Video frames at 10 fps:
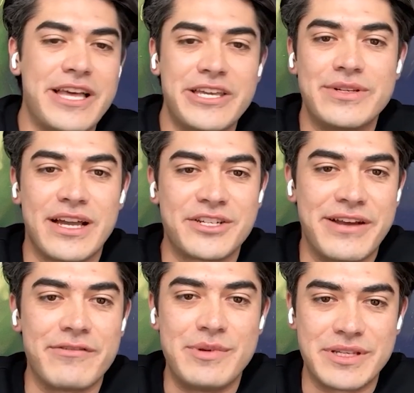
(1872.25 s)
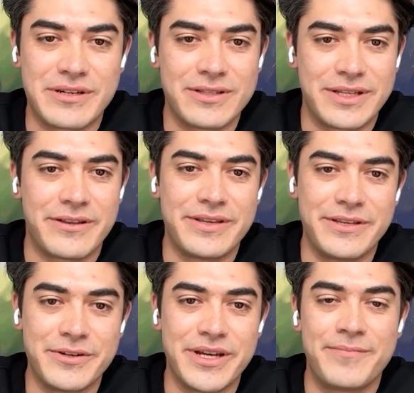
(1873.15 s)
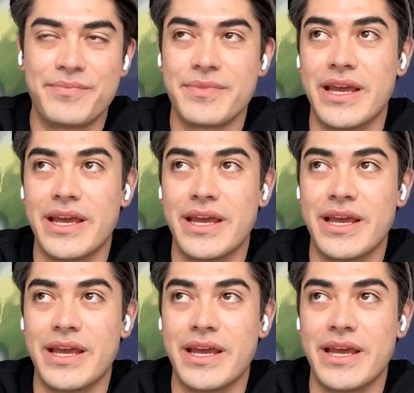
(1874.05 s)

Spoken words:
value attached to every piece of content on the internet.